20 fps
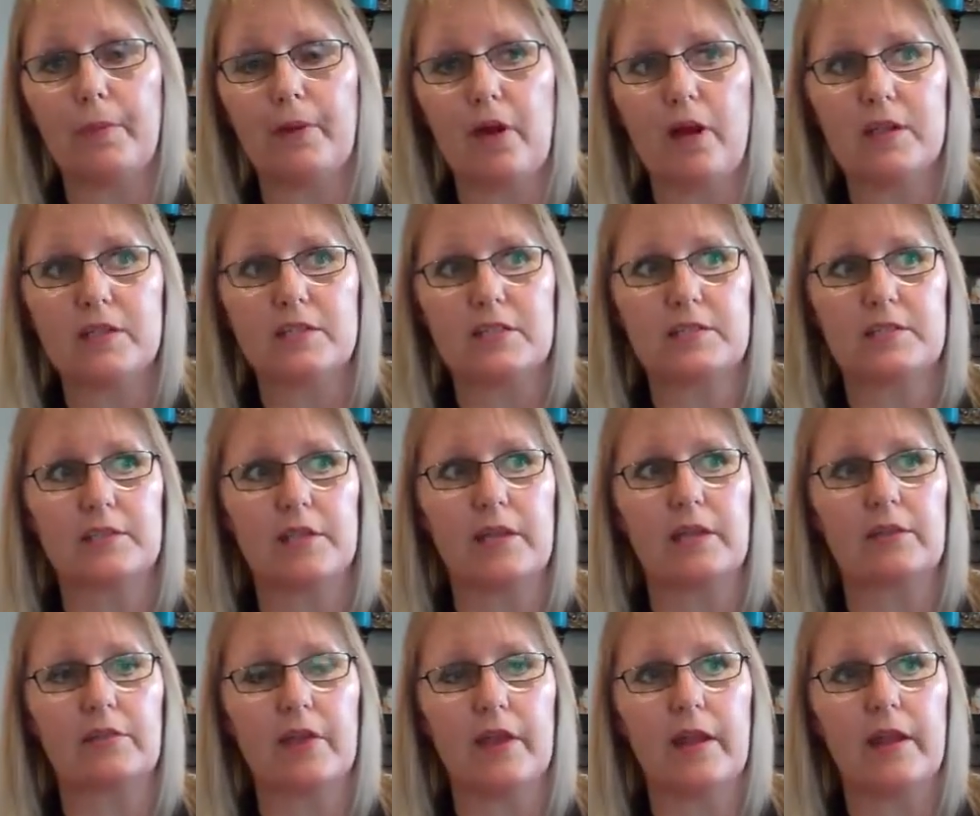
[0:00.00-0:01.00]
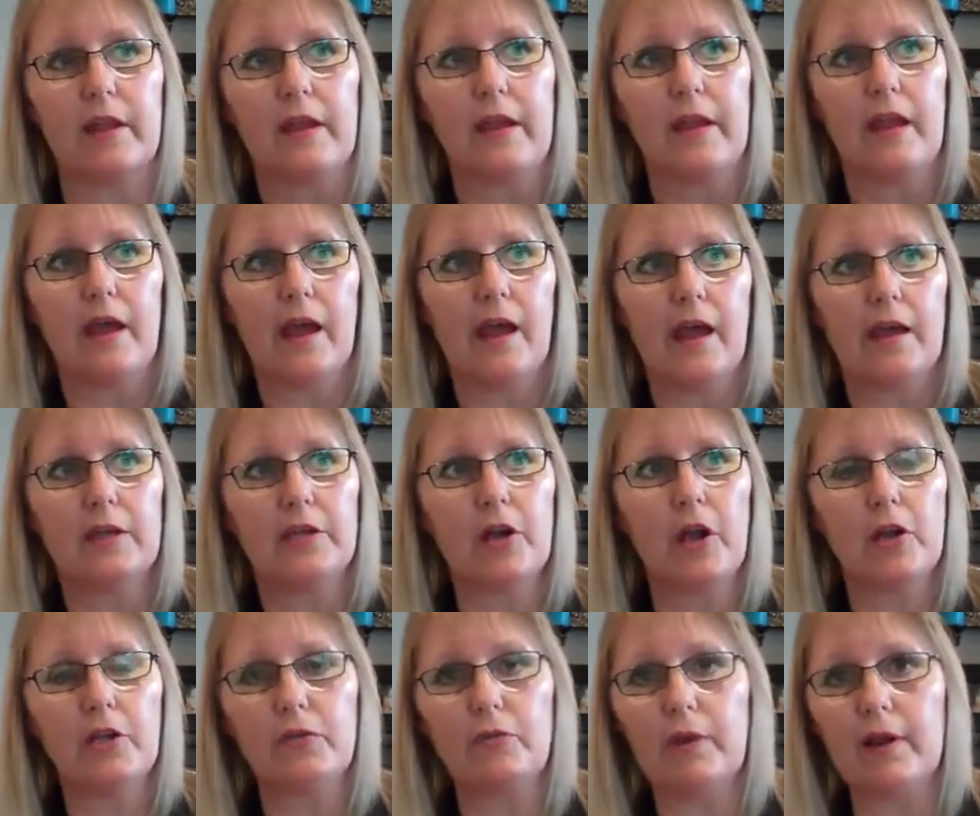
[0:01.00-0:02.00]
But I just think that you
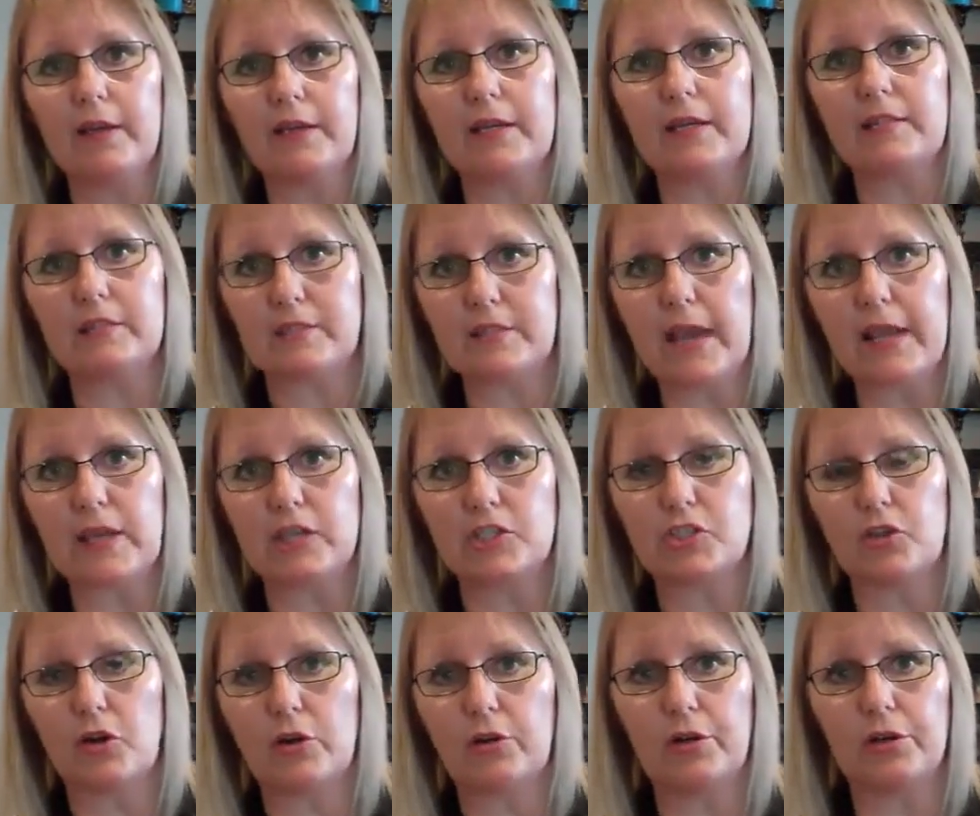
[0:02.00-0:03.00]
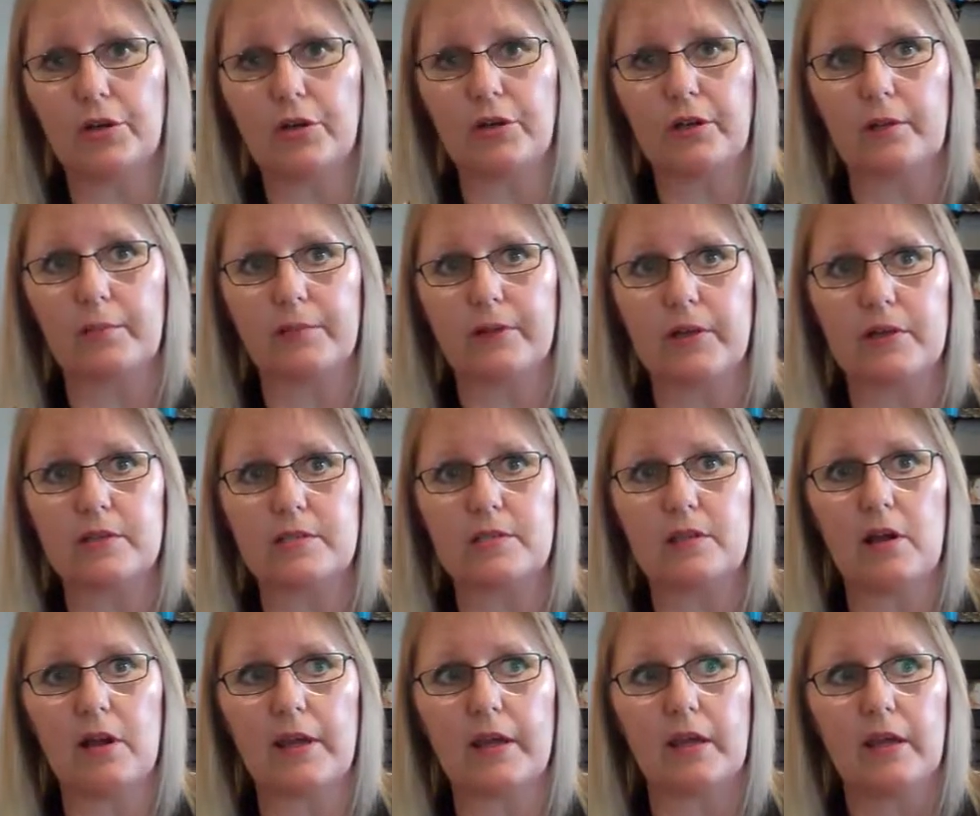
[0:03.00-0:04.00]
know you really need to take a strong look at it because,
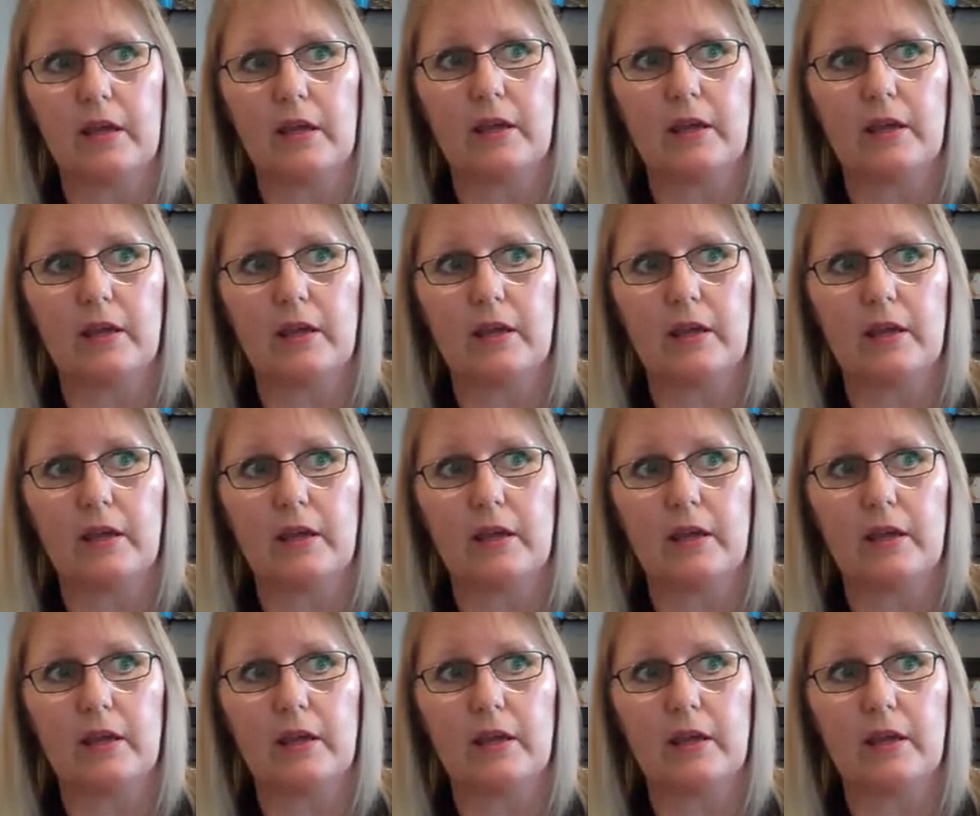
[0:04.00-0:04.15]
like,